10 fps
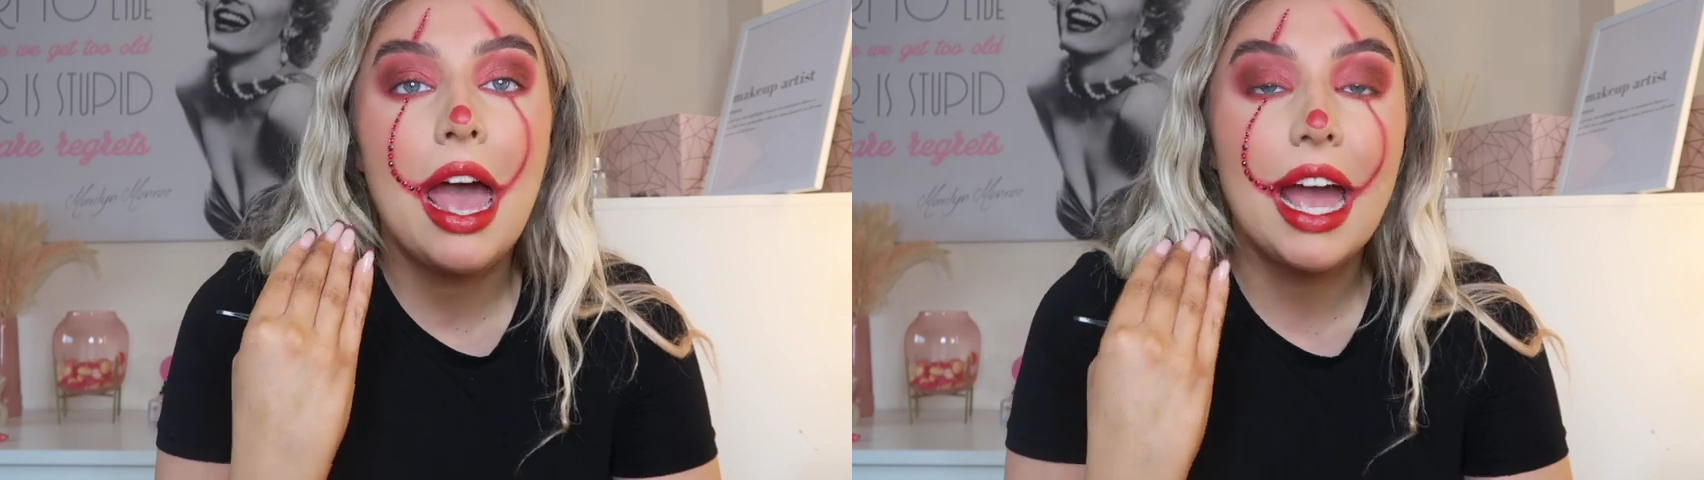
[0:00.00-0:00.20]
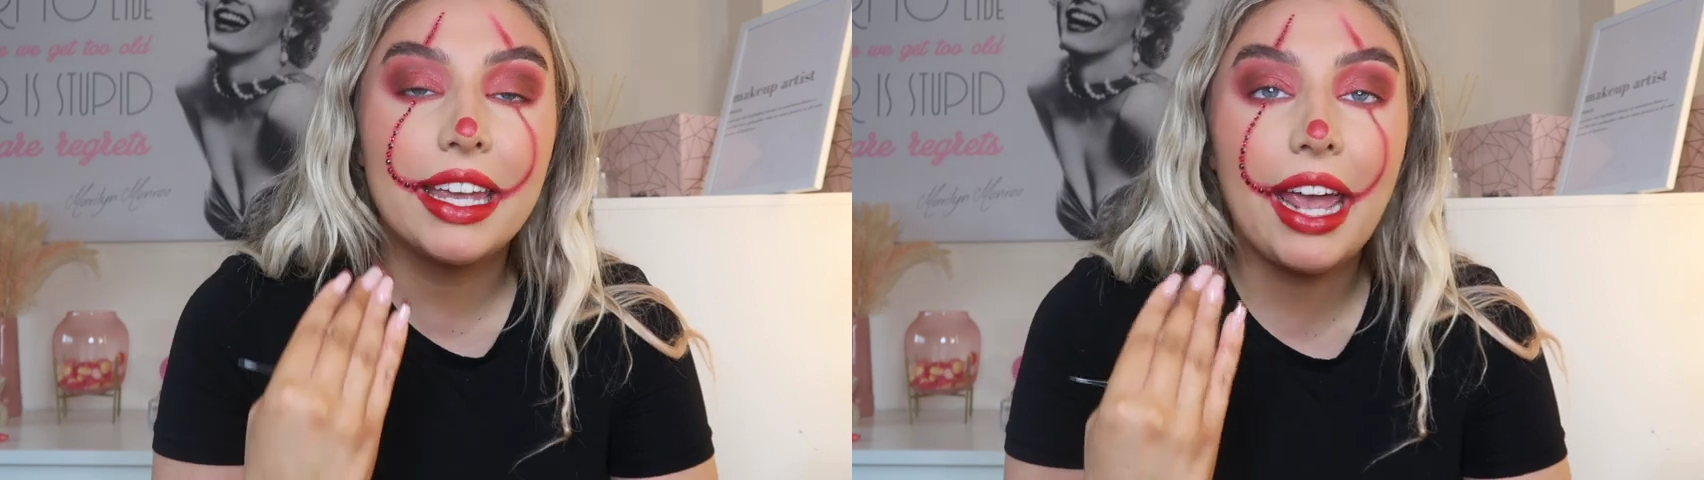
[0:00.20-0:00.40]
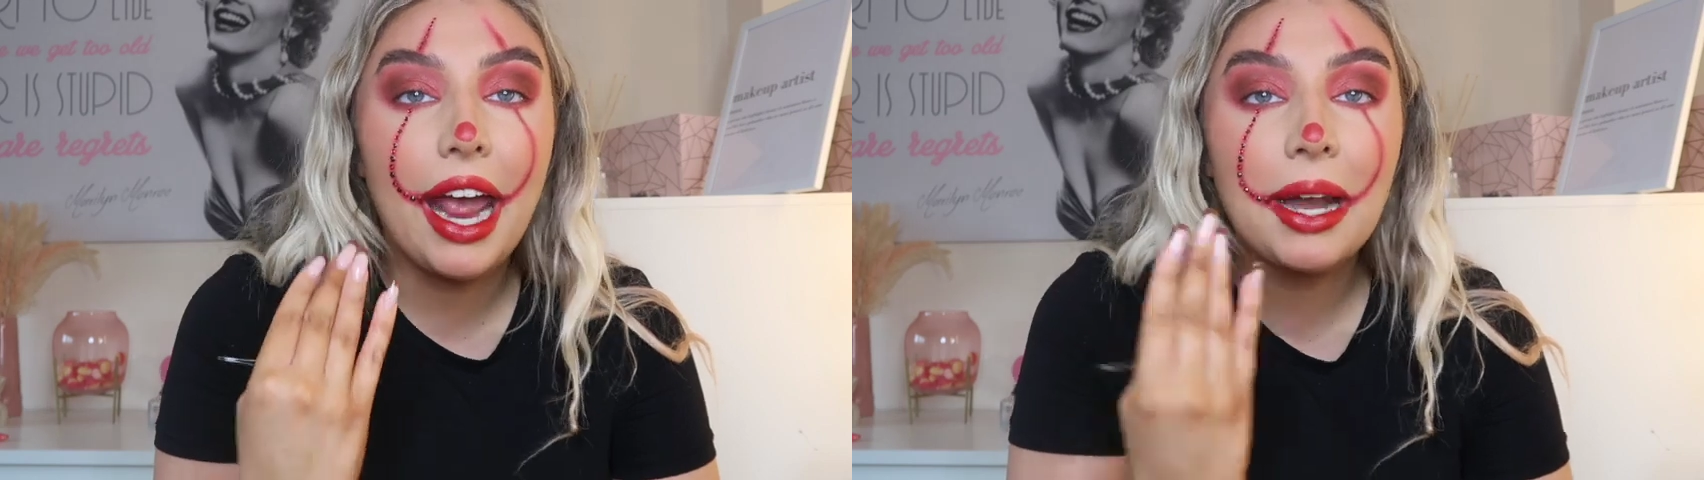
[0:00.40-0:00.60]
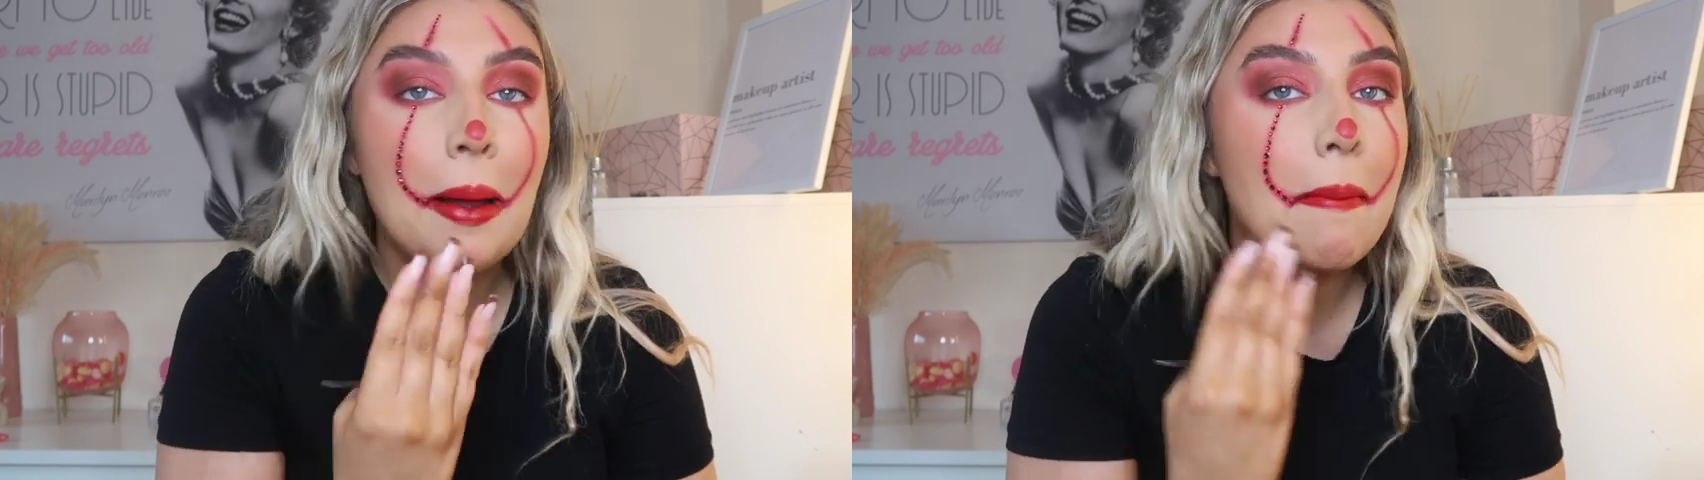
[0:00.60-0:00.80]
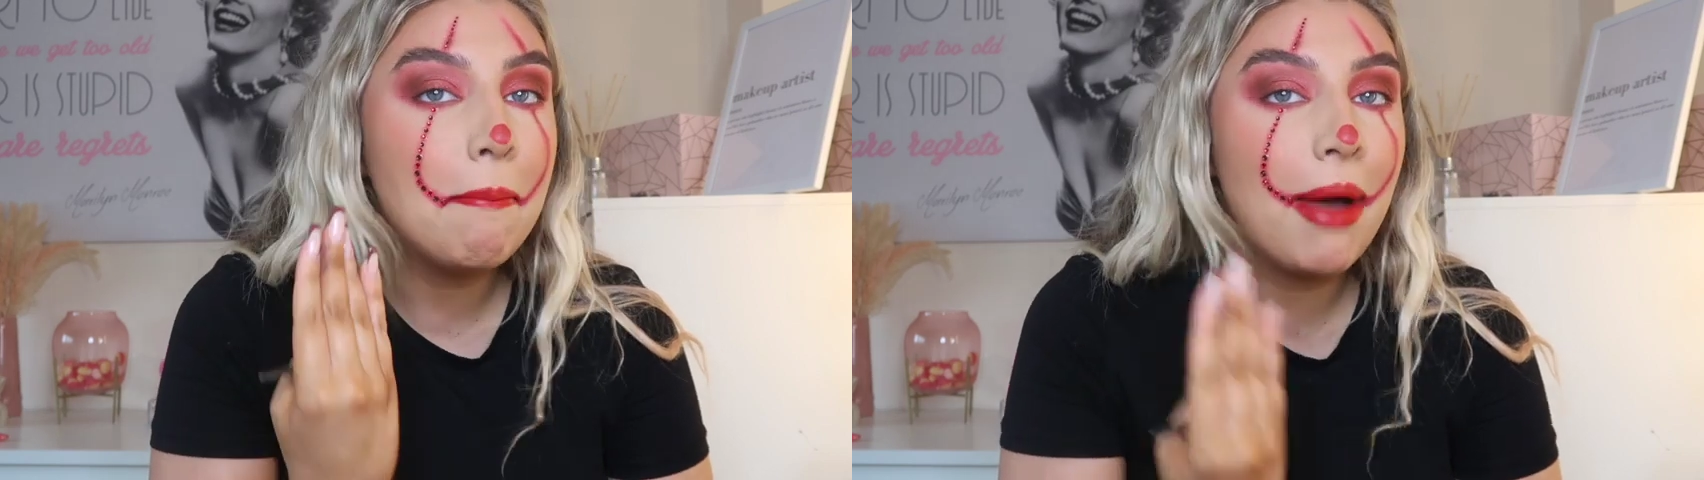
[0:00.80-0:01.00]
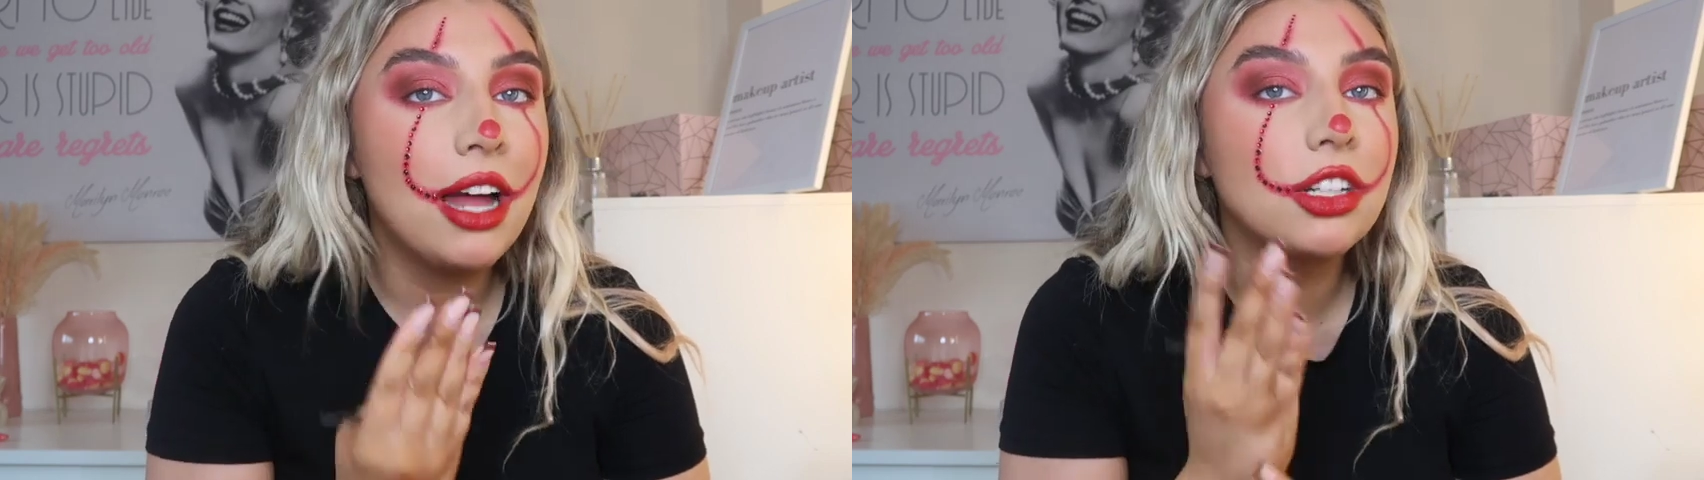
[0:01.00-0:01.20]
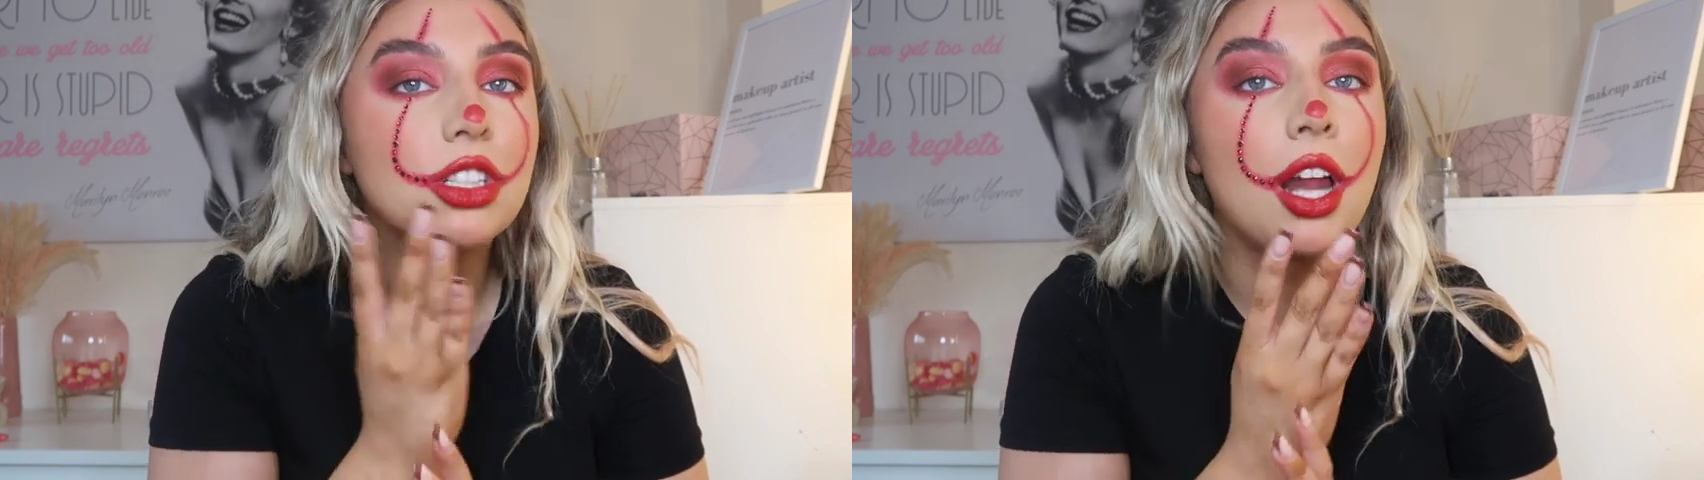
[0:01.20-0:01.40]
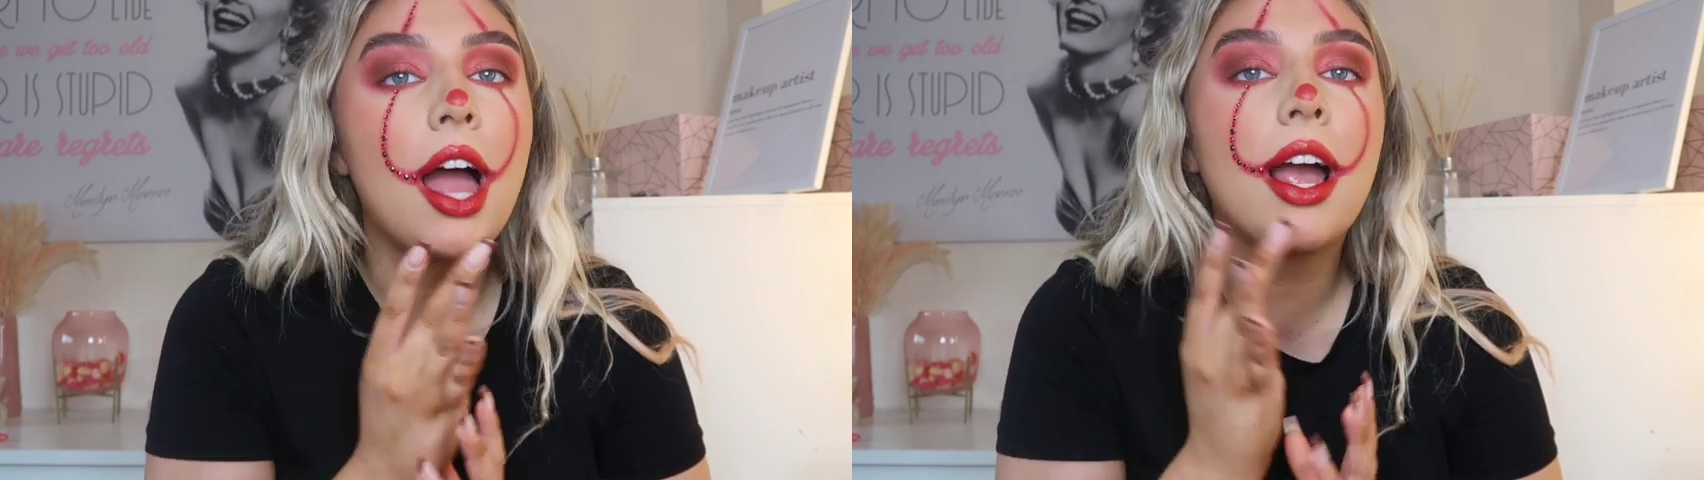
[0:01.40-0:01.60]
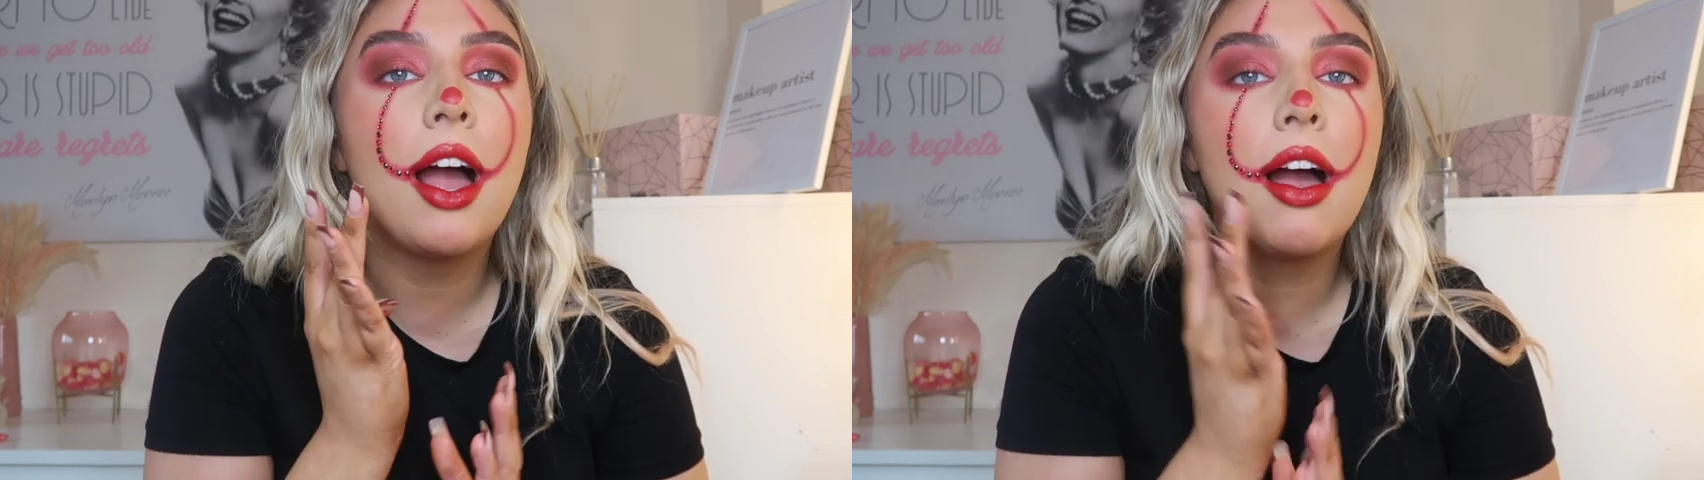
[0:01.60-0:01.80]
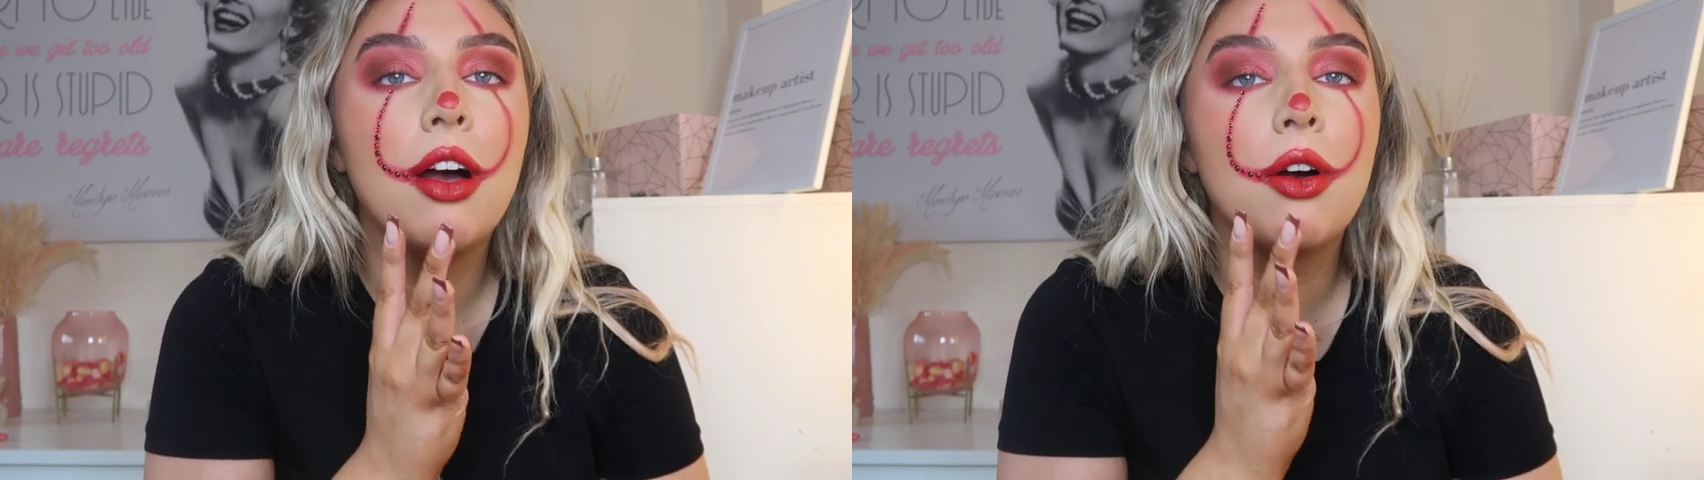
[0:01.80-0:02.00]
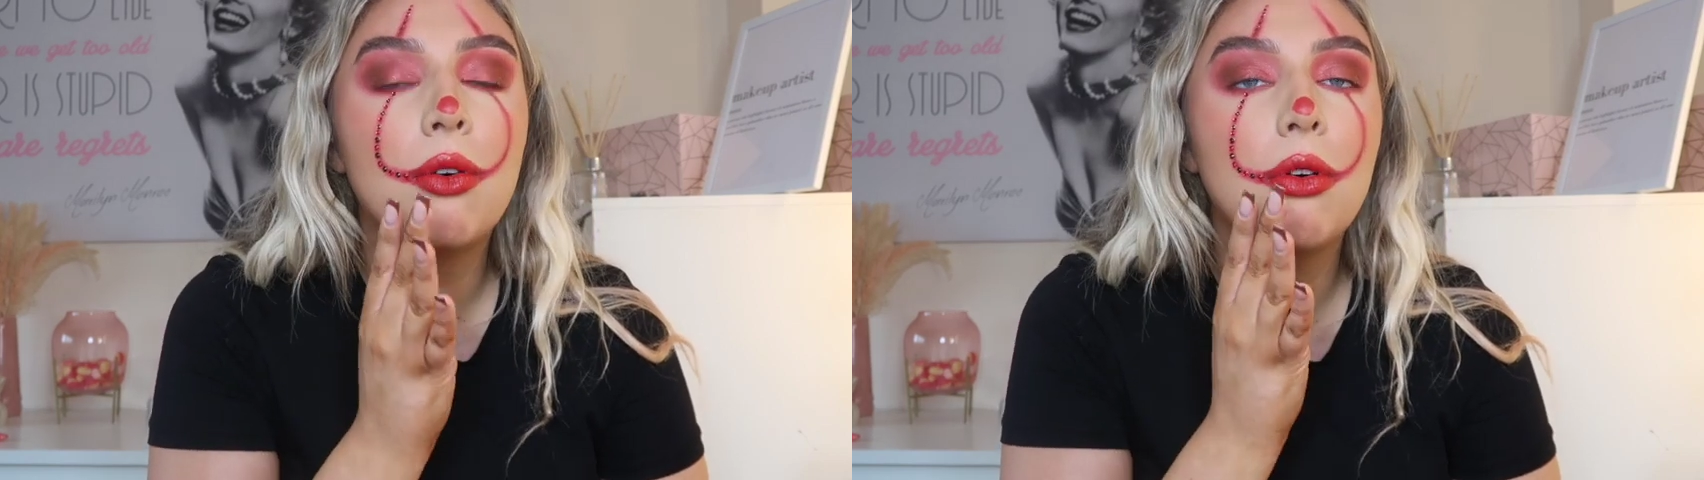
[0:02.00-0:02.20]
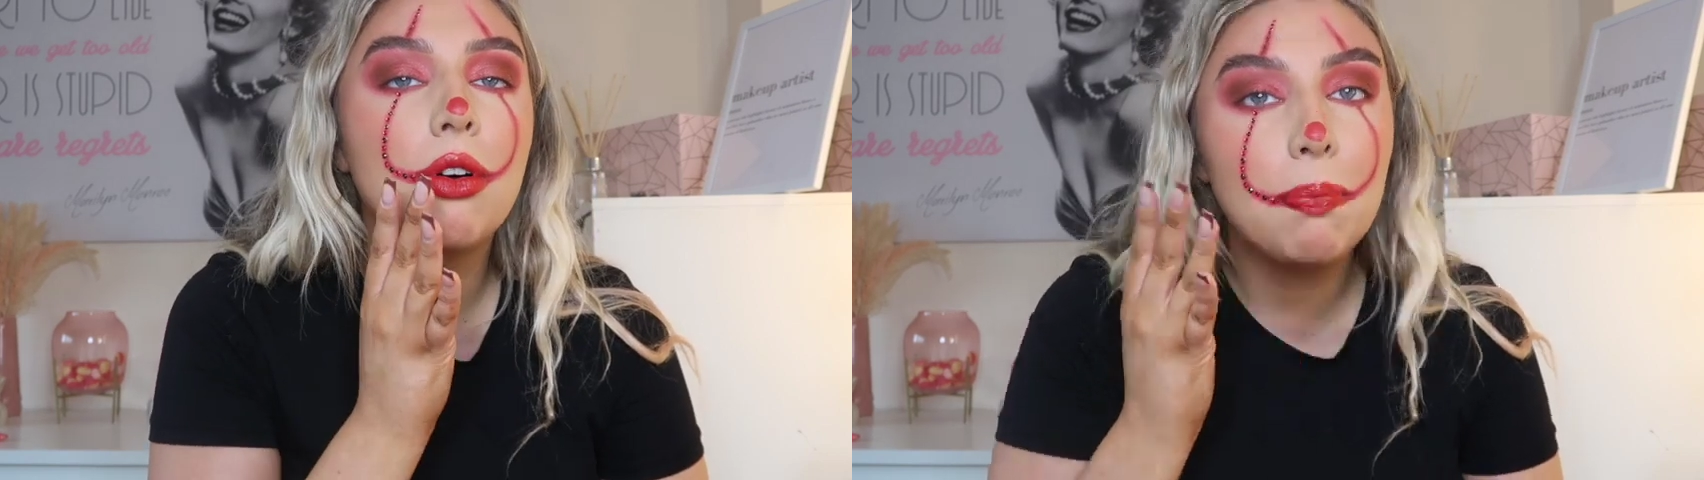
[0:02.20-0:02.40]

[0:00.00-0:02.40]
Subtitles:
again, match like how